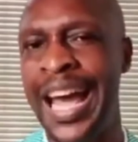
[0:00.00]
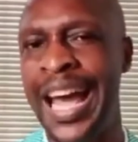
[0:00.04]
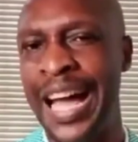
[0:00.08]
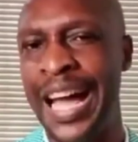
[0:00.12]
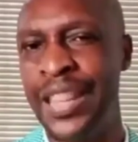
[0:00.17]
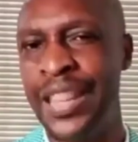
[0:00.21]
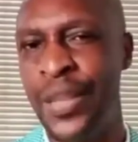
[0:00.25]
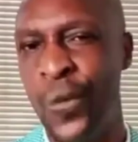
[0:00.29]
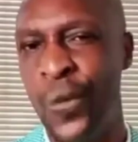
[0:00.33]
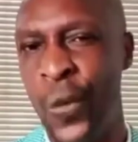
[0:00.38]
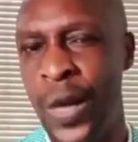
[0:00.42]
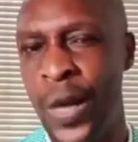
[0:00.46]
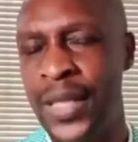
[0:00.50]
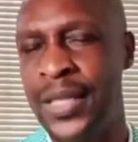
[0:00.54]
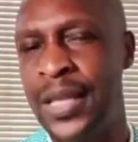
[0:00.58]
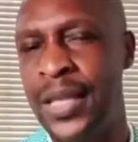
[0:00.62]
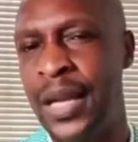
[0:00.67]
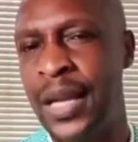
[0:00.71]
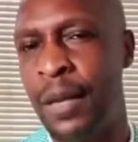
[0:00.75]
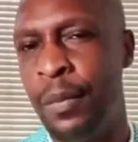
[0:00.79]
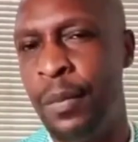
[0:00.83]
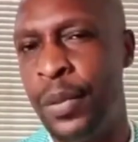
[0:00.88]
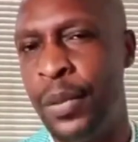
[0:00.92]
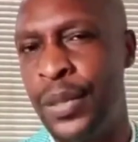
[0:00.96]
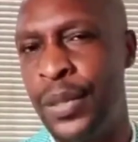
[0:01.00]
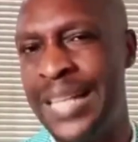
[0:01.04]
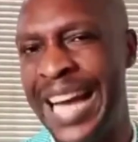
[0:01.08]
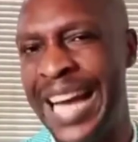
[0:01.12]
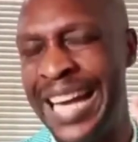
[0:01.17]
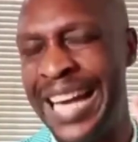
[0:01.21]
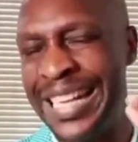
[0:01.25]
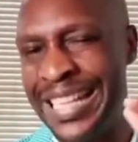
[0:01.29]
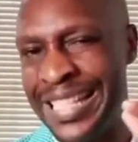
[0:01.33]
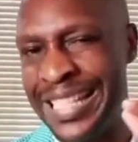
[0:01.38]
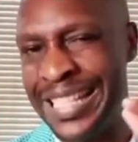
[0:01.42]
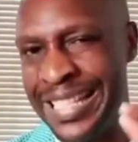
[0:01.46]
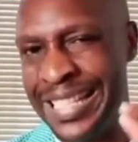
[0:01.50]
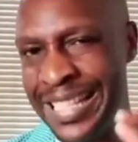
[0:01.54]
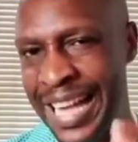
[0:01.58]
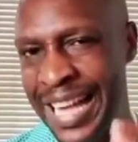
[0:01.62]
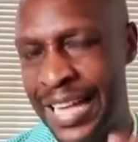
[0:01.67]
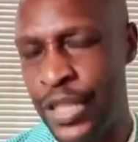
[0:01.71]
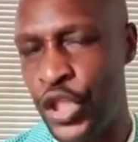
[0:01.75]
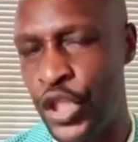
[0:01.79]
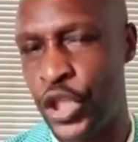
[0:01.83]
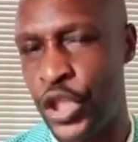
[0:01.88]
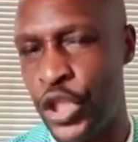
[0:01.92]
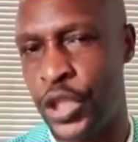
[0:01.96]
are the ones that are put under
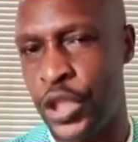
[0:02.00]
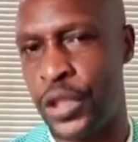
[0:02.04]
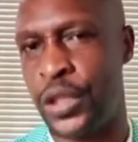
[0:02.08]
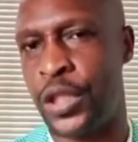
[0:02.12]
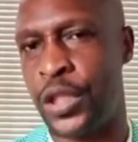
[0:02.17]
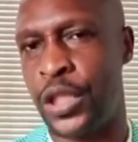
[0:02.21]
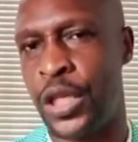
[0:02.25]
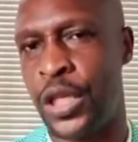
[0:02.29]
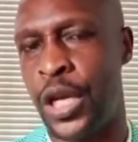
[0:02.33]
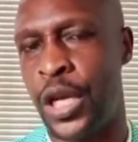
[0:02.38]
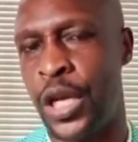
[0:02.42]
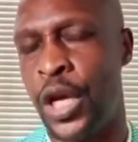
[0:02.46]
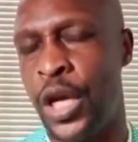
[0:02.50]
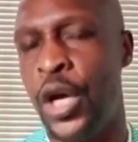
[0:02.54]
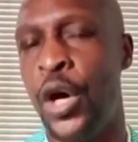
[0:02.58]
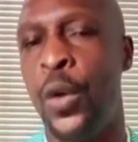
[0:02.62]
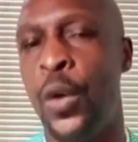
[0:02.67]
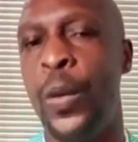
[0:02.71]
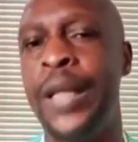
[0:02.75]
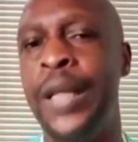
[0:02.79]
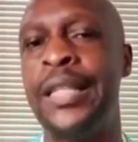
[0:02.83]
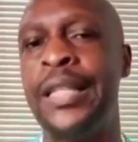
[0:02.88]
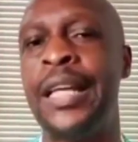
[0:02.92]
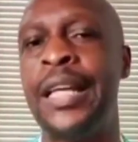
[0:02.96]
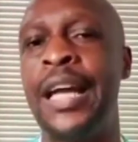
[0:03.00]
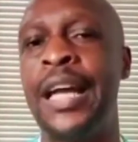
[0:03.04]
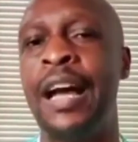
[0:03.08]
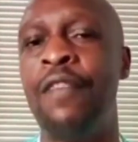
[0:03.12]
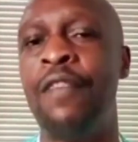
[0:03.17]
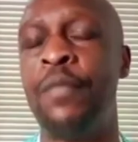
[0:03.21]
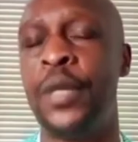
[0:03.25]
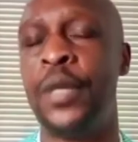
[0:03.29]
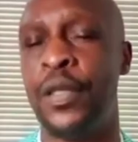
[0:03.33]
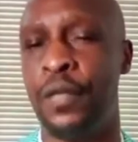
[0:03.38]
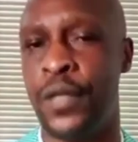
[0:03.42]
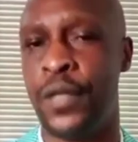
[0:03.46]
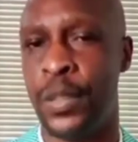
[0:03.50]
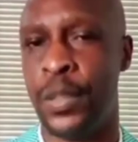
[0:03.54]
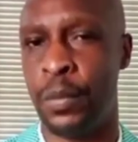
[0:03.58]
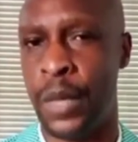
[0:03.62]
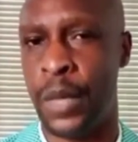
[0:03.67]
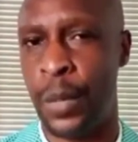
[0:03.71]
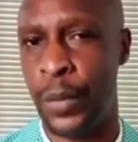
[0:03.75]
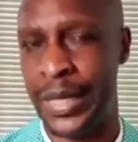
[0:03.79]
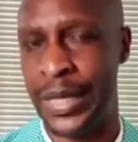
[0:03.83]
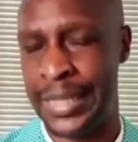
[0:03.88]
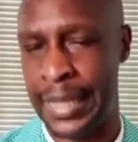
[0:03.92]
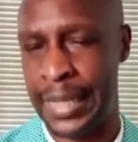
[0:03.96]
sanctions when the government of
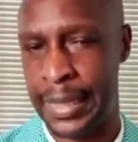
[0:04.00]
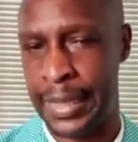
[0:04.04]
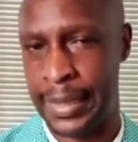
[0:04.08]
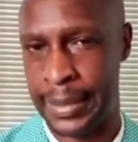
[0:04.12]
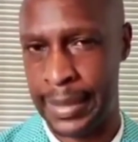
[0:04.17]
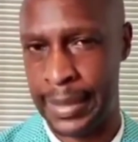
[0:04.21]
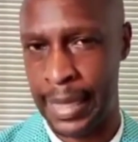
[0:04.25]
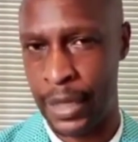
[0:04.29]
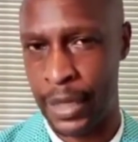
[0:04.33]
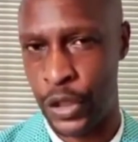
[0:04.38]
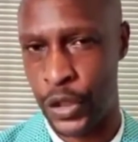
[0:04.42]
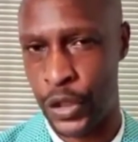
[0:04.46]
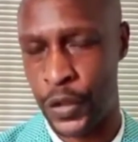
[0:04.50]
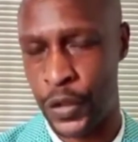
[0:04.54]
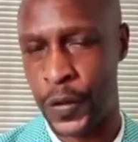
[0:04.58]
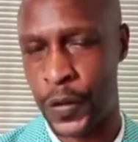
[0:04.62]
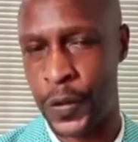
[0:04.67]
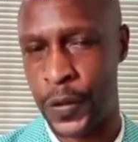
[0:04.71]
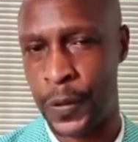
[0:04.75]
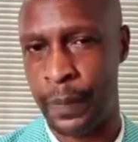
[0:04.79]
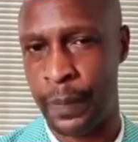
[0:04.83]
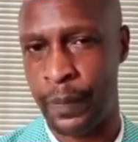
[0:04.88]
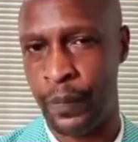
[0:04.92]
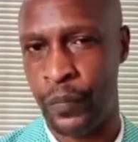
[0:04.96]
Zimbabwe is under sanctions.